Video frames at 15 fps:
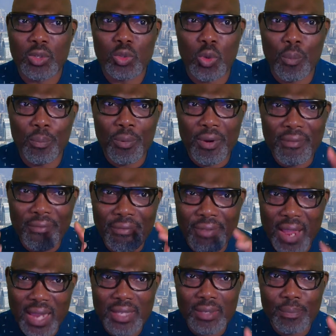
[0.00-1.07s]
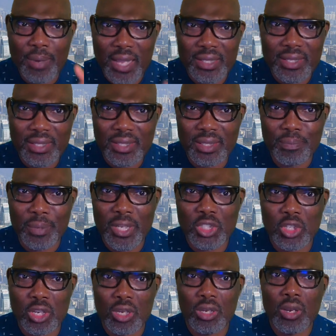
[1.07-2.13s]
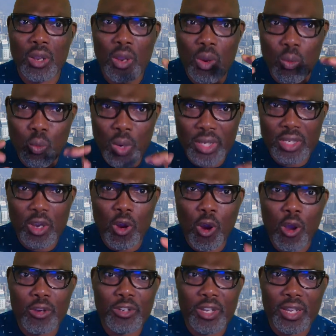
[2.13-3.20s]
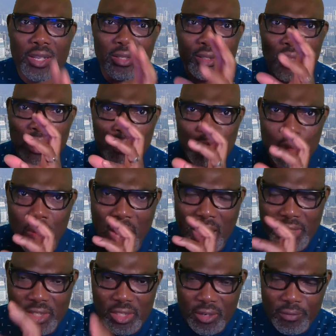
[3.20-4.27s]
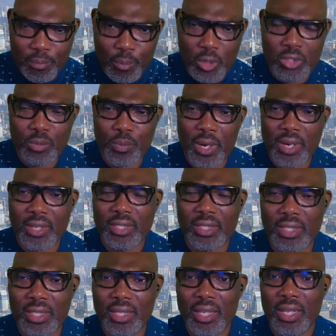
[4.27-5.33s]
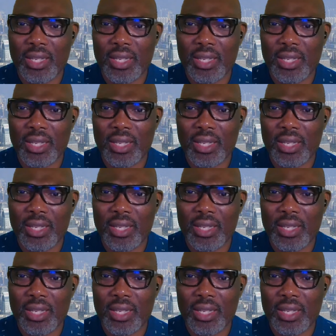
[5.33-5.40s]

to prevent participation with others to achieve prosperity.